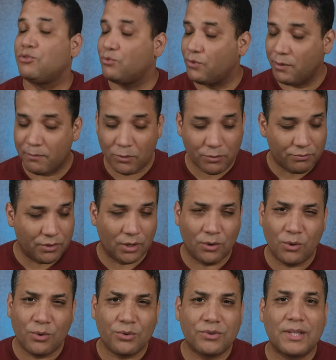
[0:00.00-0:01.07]
to remove the
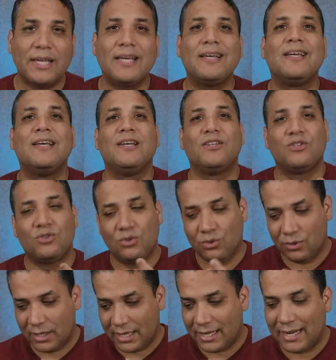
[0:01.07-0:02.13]
whole thing to
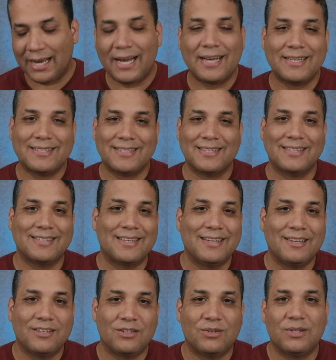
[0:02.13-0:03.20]
get access
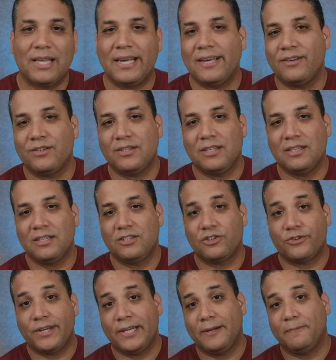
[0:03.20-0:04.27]
to the LCD
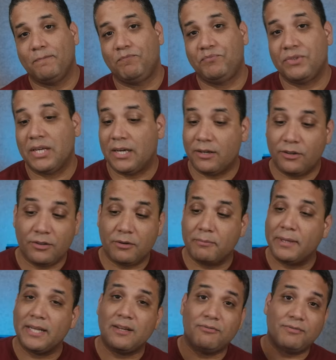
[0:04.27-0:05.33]
screen. Another
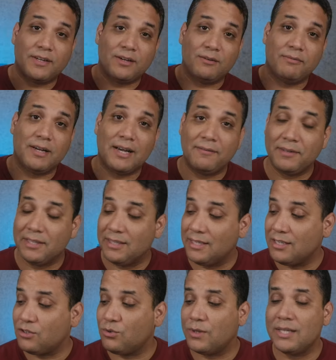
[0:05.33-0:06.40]
benefit of having
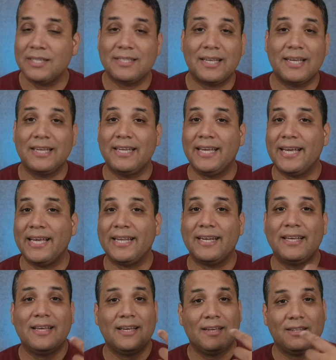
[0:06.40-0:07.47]
this one is, again,
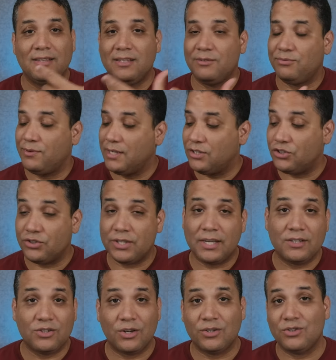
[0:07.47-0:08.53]
the features I
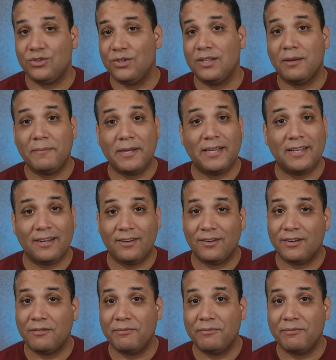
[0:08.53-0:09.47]
talked to you in the beginning of the